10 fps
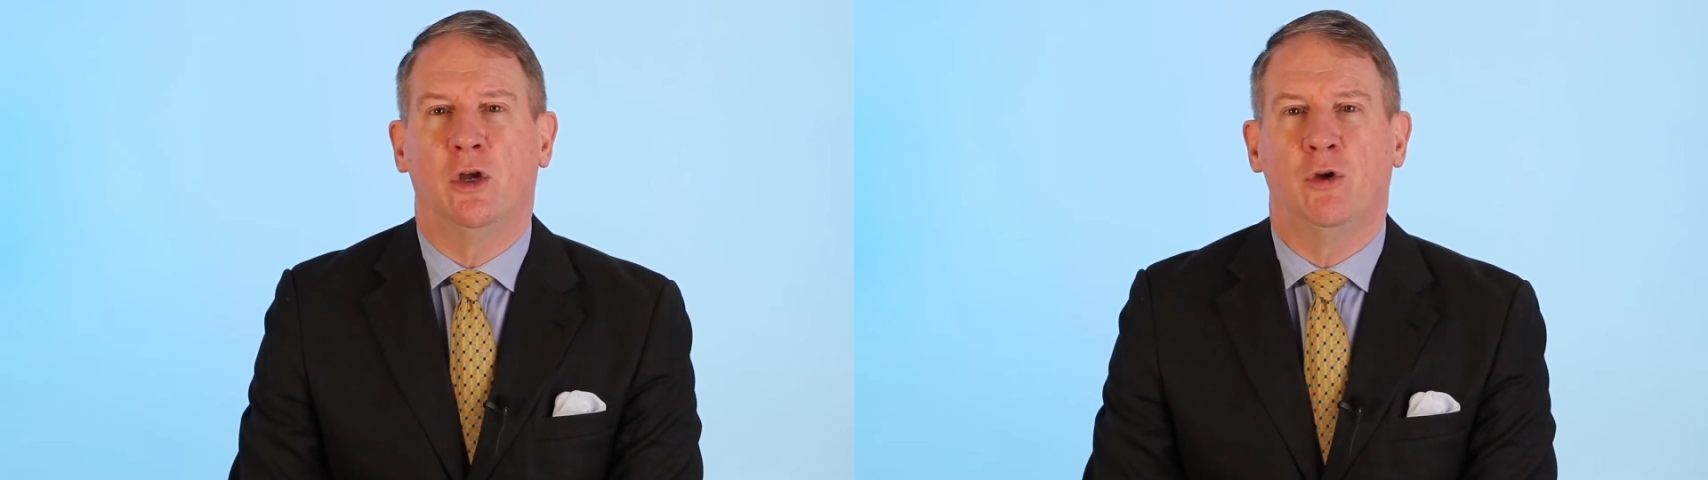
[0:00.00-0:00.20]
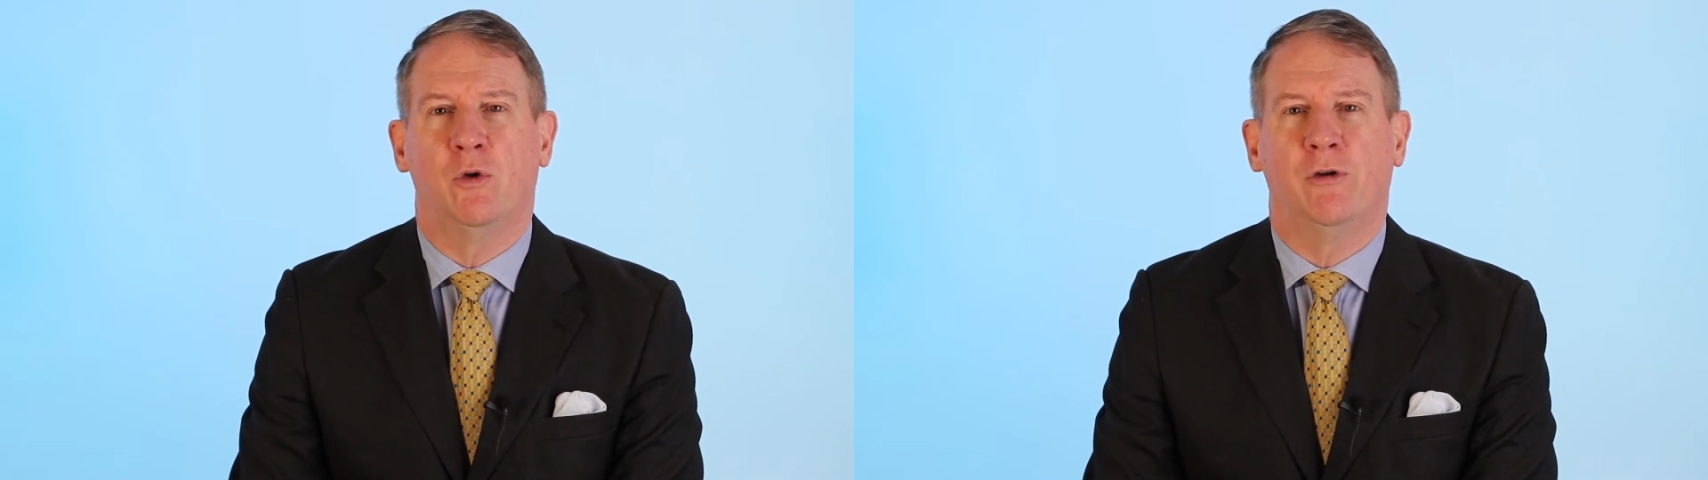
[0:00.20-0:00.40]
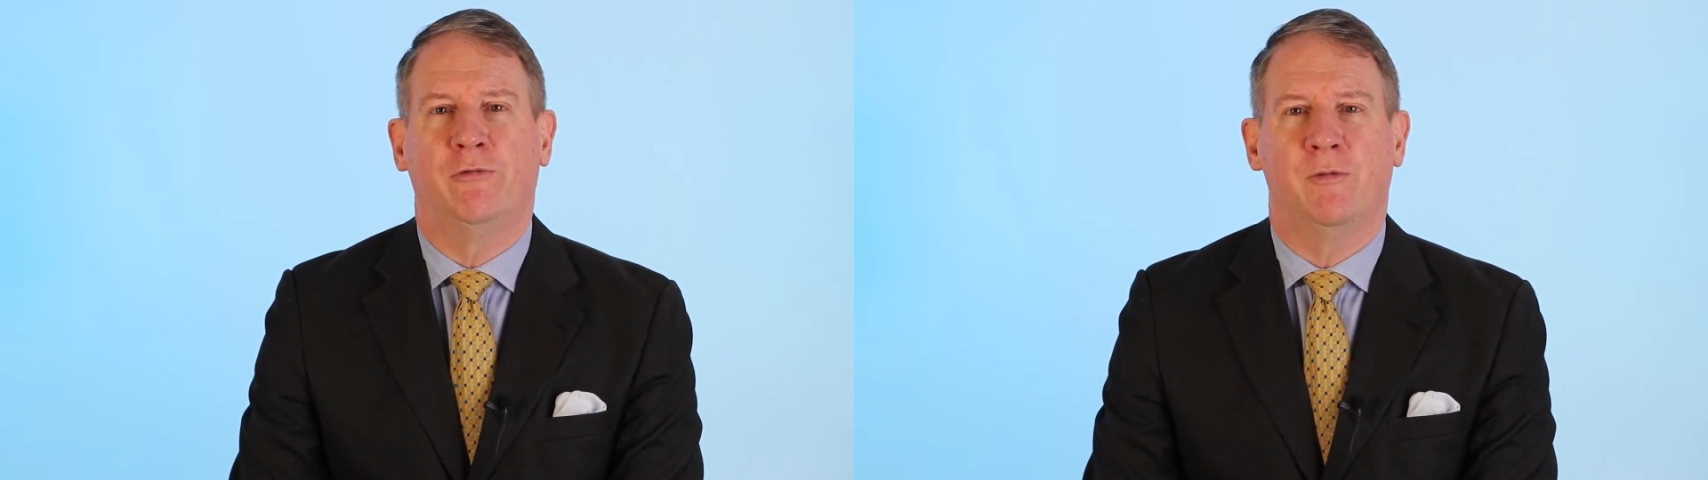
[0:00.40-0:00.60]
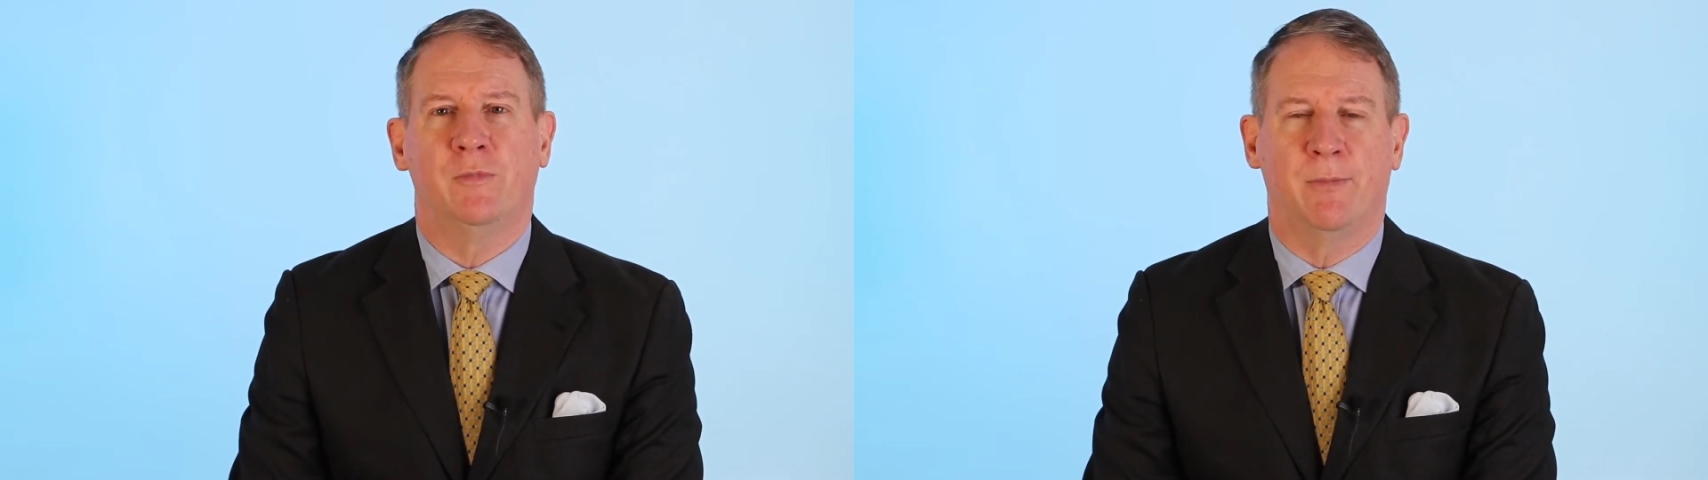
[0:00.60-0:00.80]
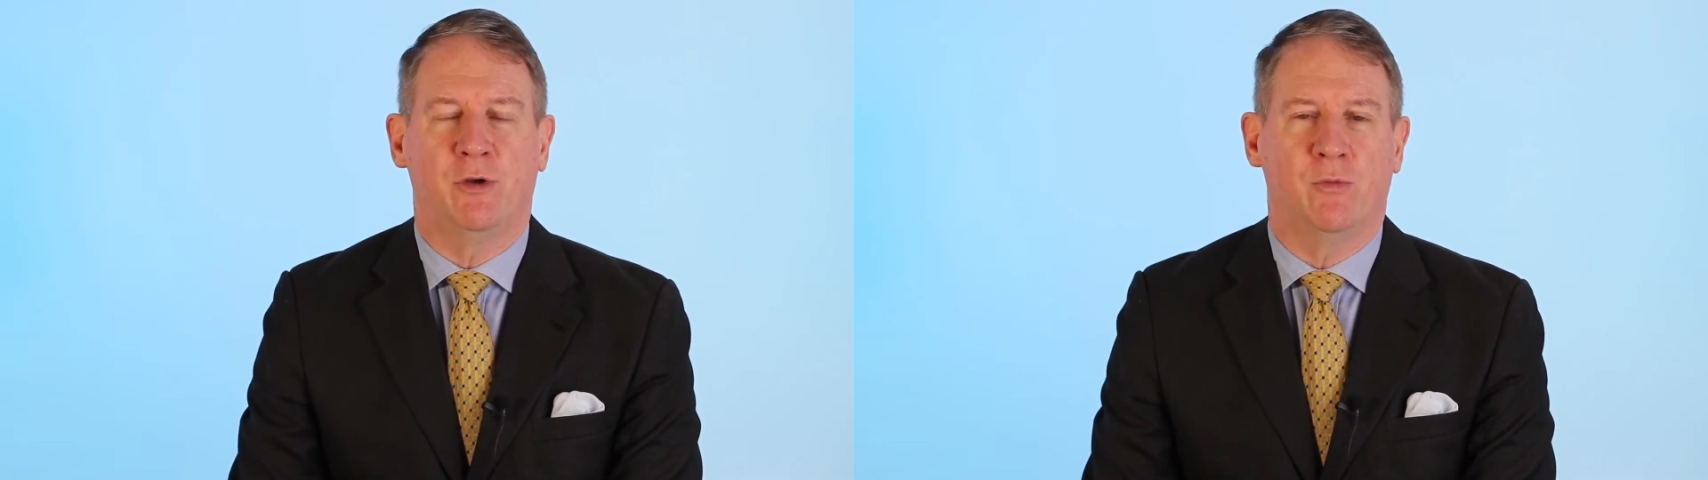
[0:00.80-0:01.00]
who were from
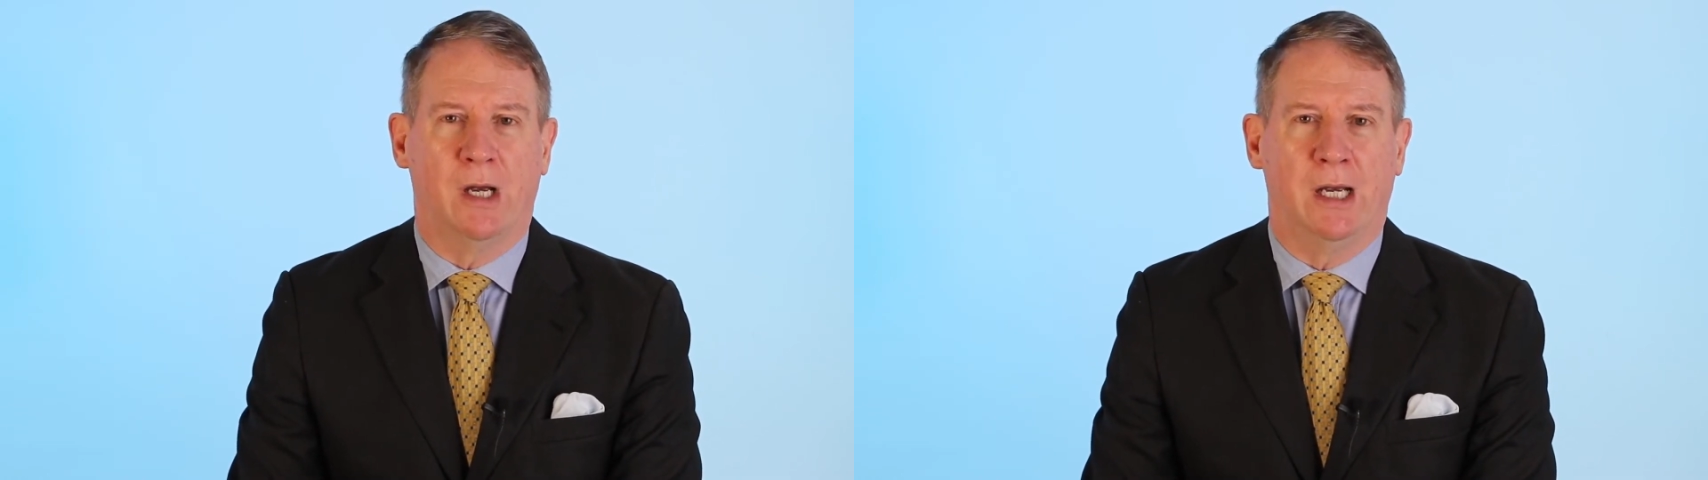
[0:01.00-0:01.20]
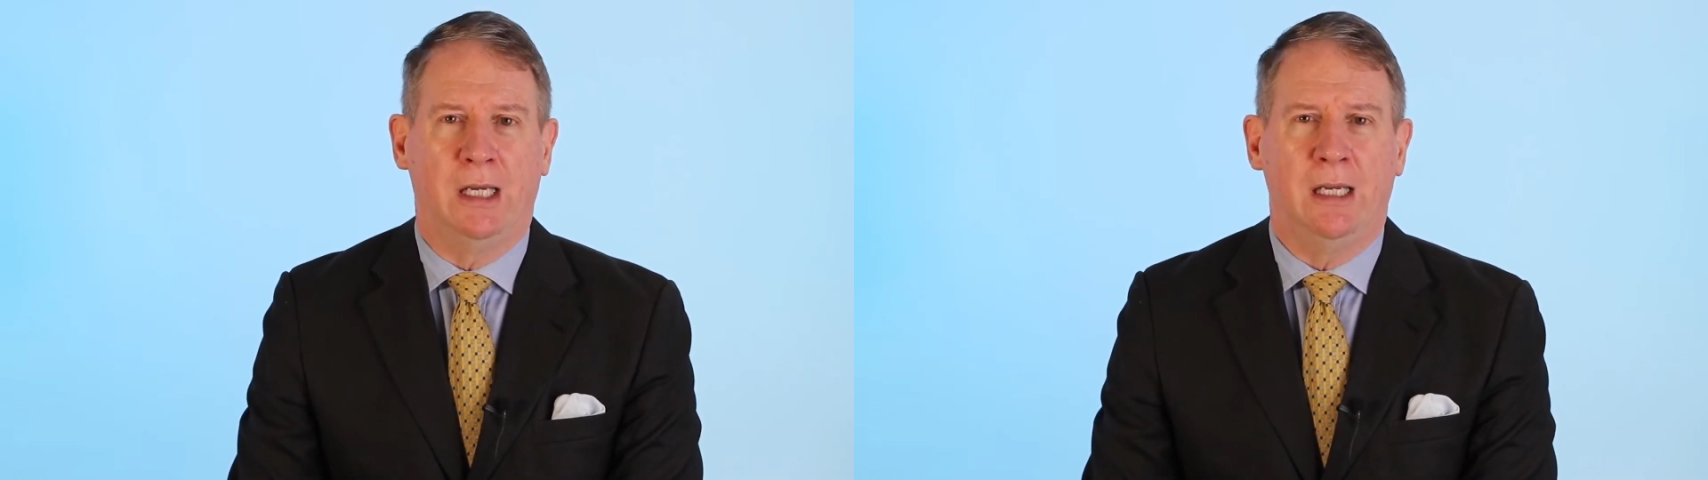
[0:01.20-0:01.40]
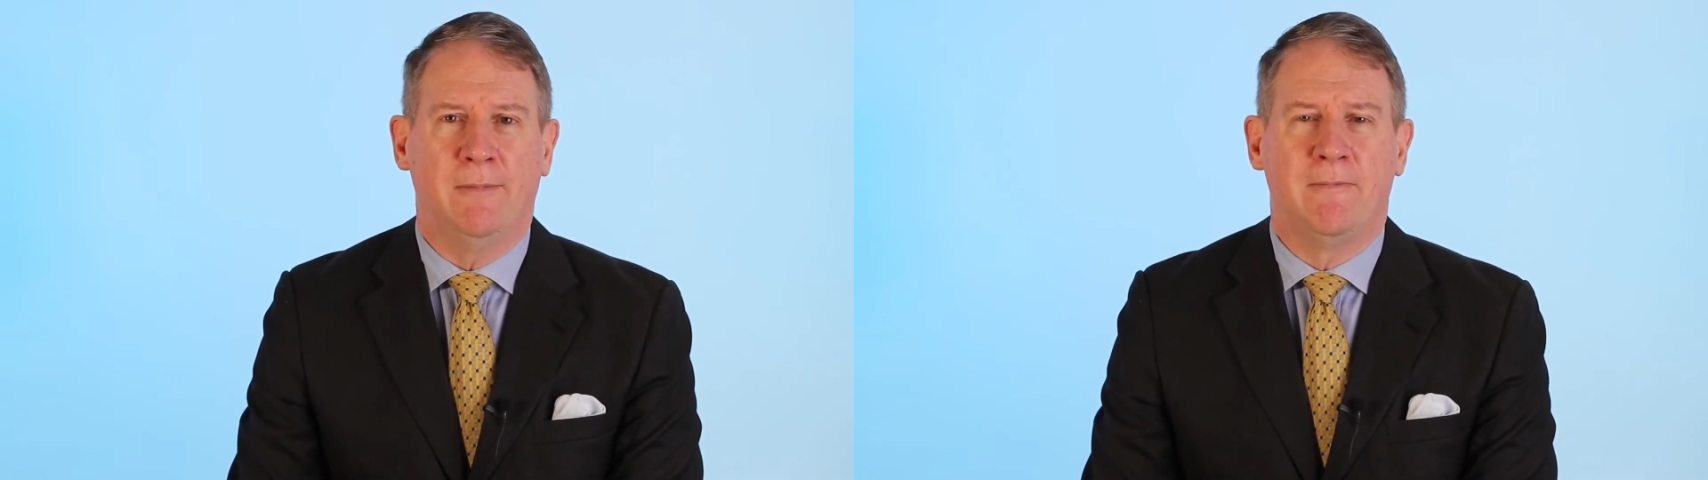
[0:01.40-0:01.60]
WA,